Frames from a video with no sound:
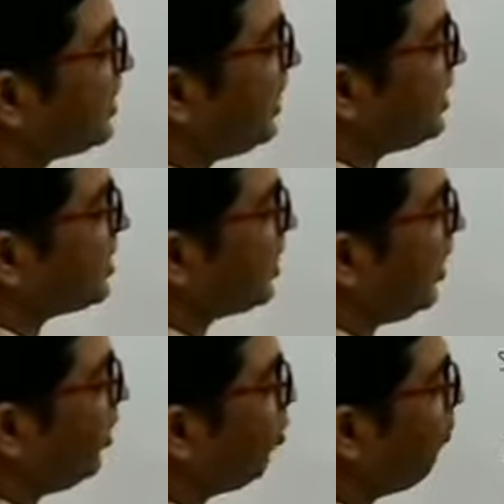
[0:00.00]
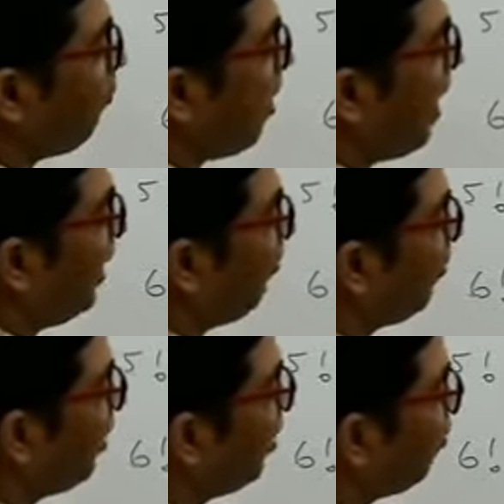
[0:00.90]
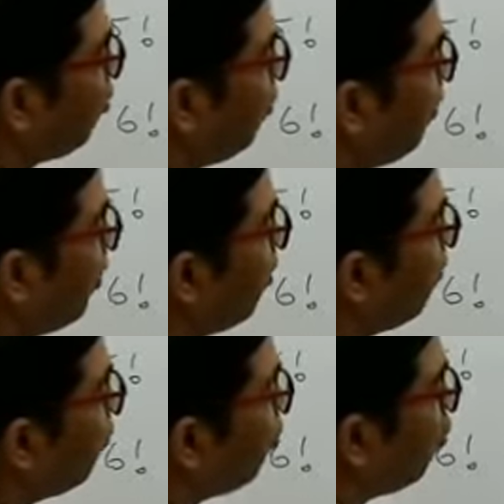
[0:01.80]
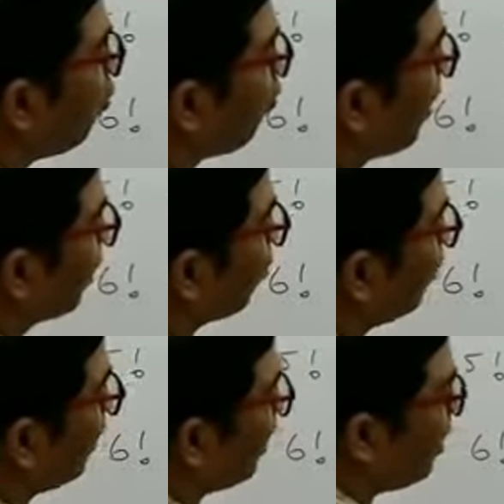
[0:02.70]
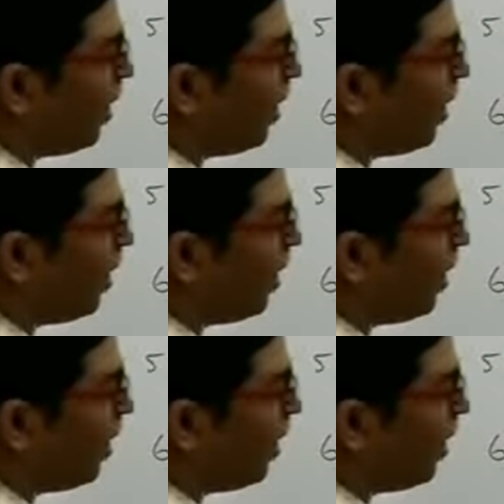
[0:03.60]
6 into 5 into 4 factorial.